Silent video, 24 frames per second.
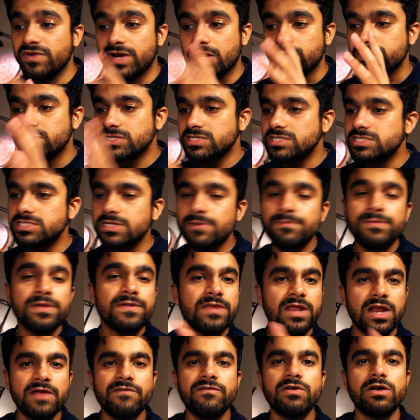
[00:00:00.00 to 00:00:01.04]
Now, this is something
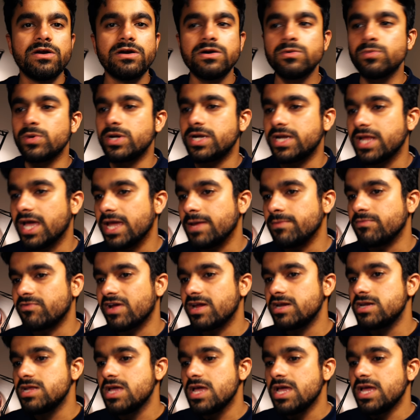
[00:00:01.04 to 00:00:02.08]
that I've learned with time,
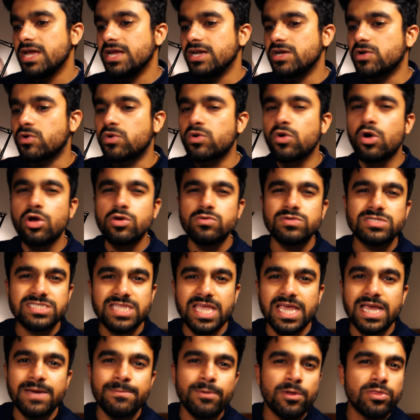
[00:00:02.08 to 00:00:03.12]
right? Don't always
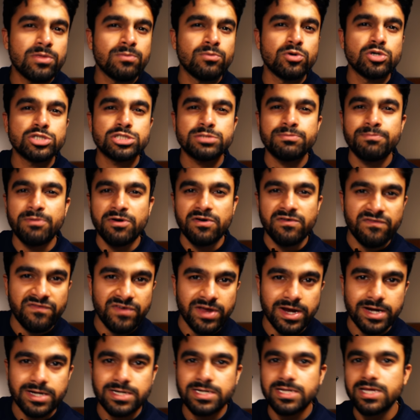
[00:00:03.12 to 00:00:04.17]
think about the most
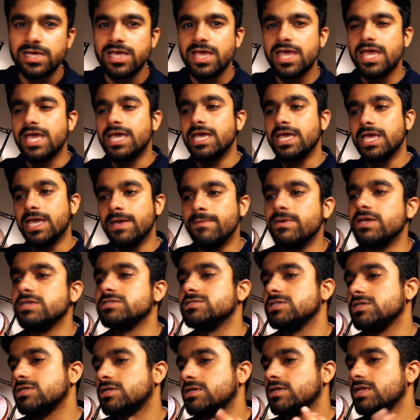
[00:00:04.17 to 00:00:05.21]
perfect
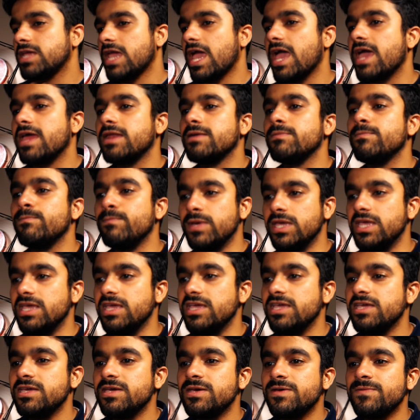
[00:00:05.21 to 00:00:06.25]
image. It can
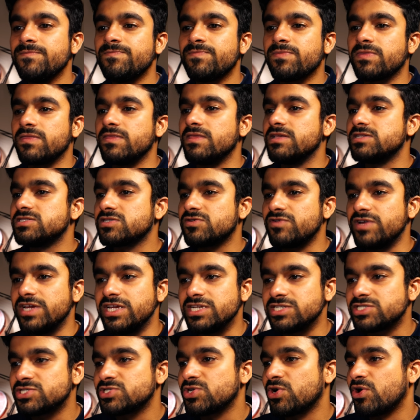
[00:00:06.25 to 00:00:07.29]
be the
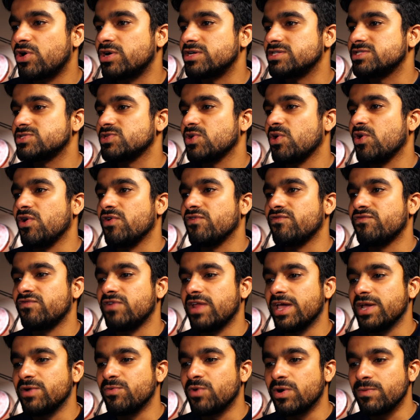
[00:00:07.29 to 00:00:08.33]
screenshots of
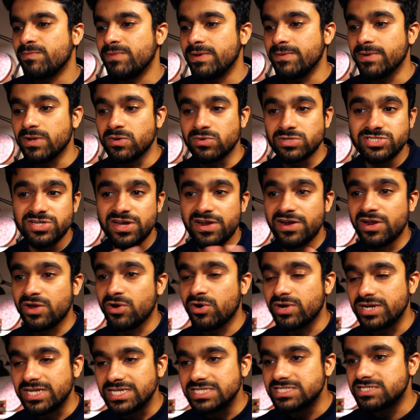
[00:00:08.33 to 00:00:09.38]
like what people were sharing
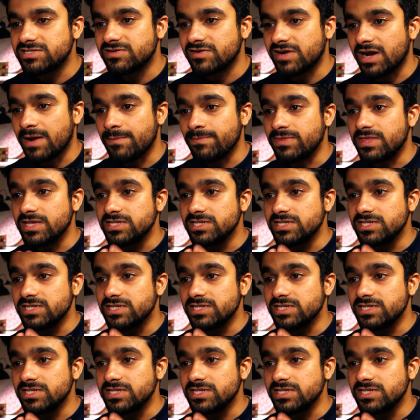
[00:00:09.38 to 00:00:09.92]
on Instagram.